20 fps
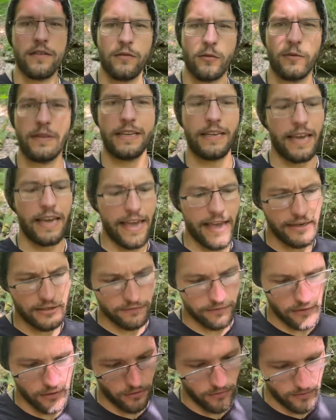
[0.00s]
or the cash
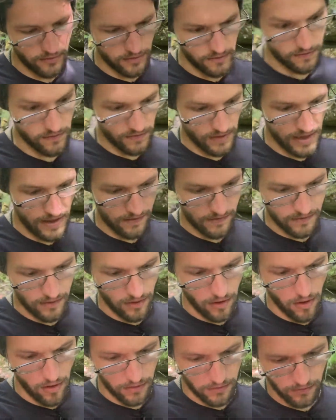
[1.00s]
flow assessed
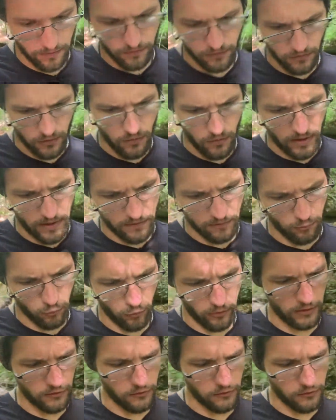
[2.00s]
on U.S. mortgage